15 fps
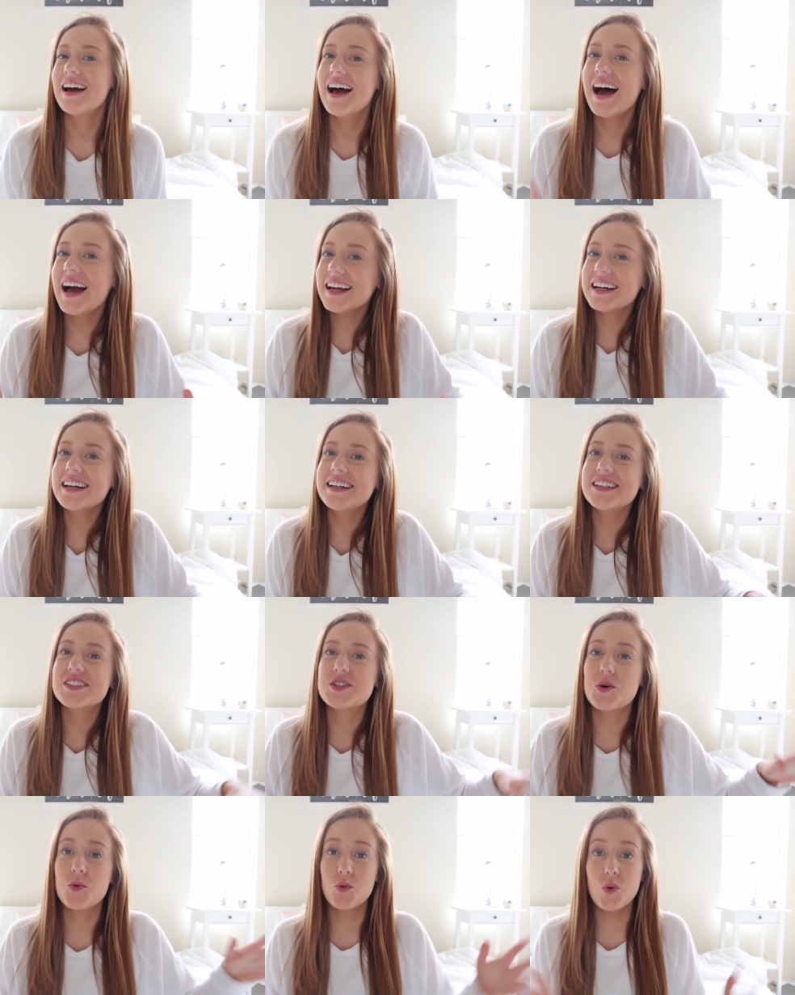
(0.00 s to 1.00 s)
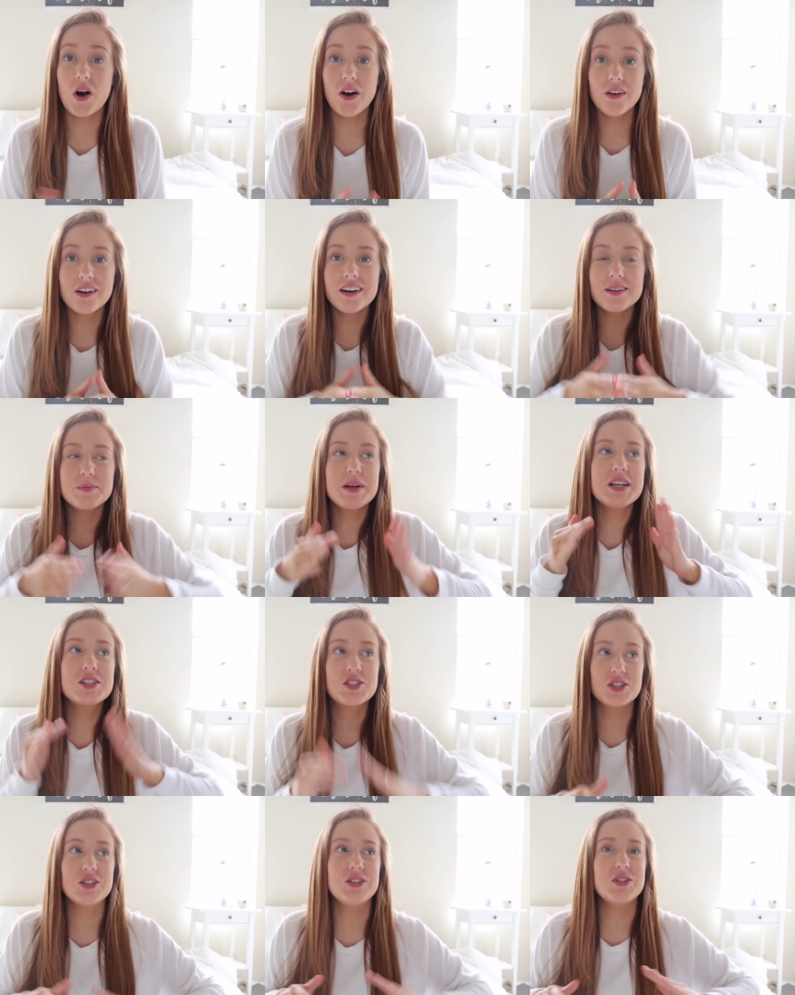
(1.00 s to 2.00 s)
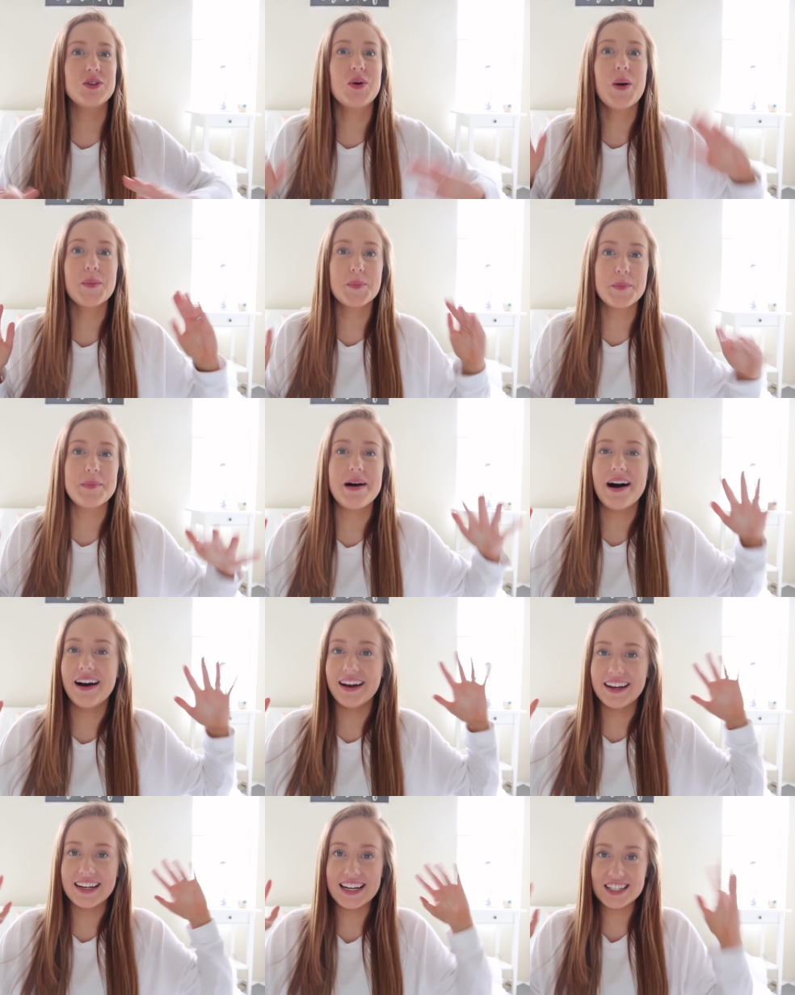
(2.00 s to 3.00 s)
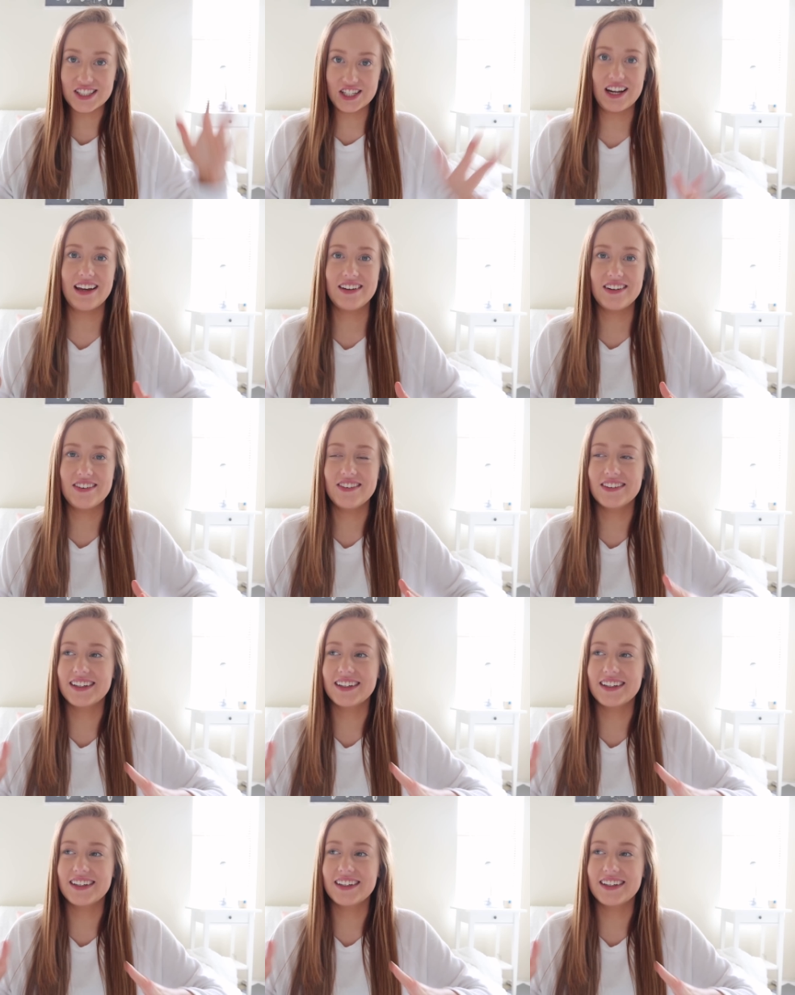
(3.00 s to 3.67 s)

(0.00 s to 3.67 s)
Hi guys, welcome to my channel.